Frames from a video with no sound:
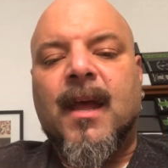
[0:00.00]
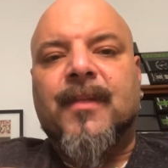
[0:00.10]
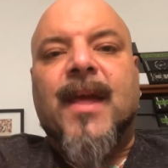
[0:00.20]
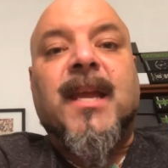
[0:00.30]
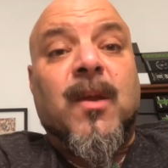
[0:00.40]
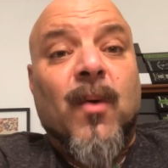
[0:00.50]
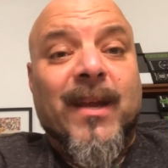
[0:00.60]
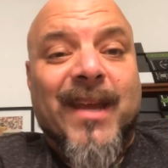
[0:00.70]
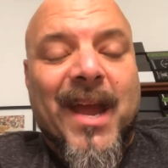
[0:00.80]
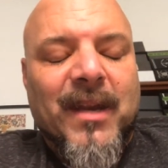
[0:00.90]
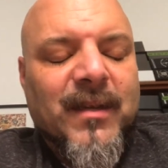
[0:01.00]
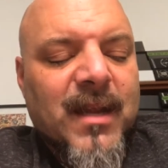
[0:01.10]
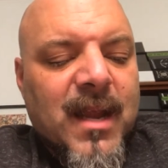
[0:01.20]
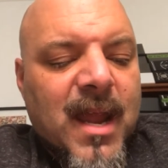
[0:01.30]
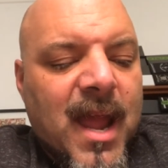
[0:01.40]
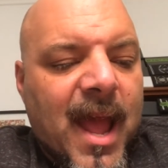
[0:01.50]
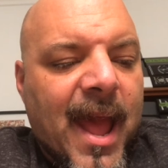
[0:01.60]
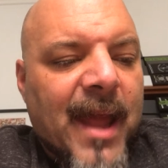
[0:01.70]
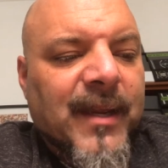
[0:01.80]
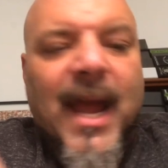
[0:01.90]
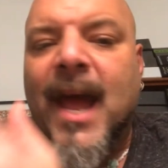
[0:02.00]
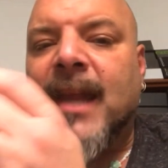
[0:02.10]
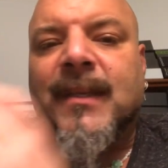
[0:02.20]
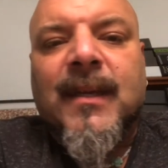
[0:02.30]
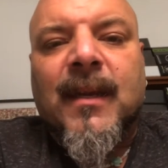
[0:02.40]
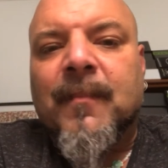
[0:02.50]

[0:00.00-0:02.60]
Thank you again. And guys,